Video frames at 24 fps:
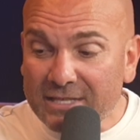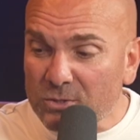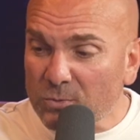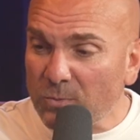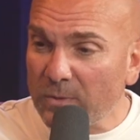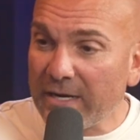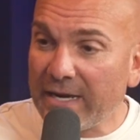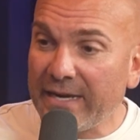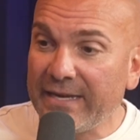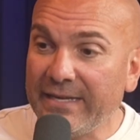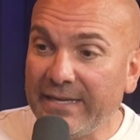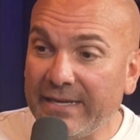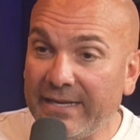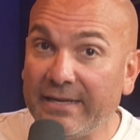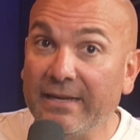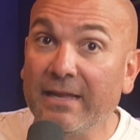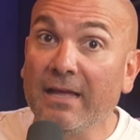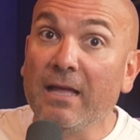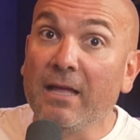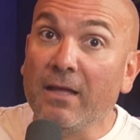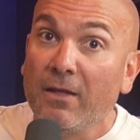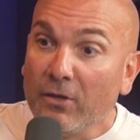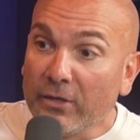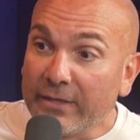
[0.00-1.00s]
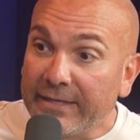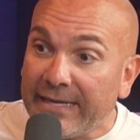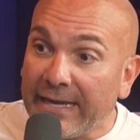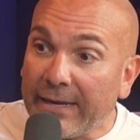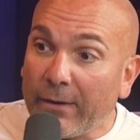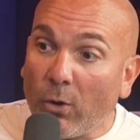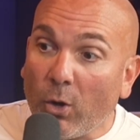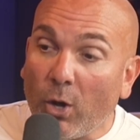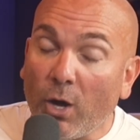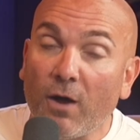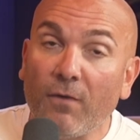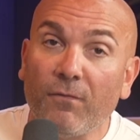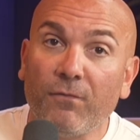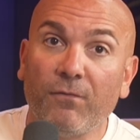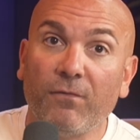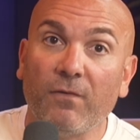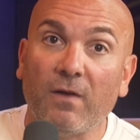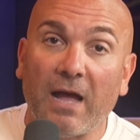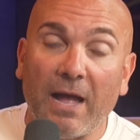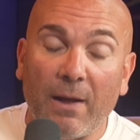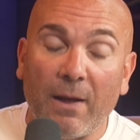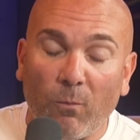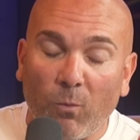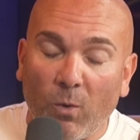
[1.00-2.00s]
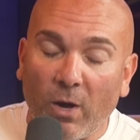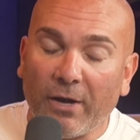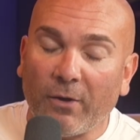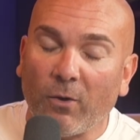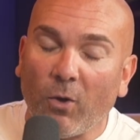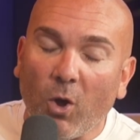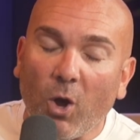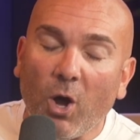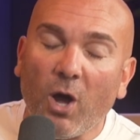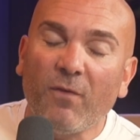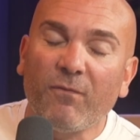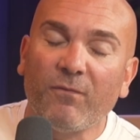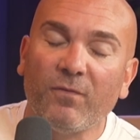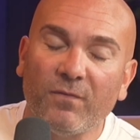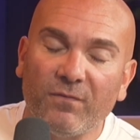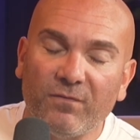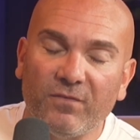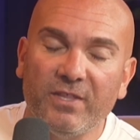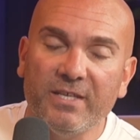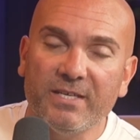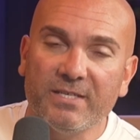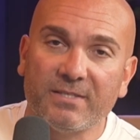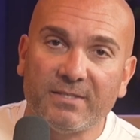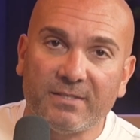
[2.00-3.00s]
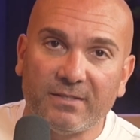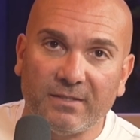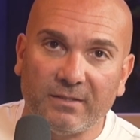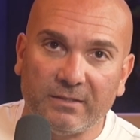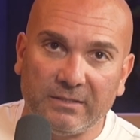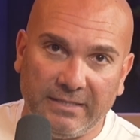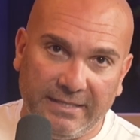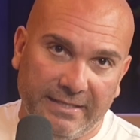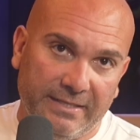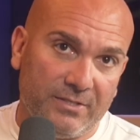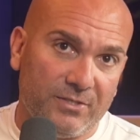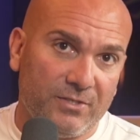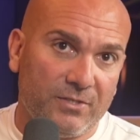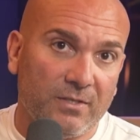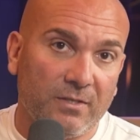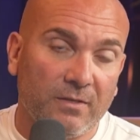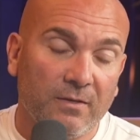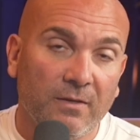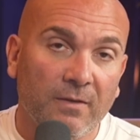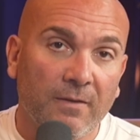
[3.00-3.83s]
when I hit get off. I want off of this list.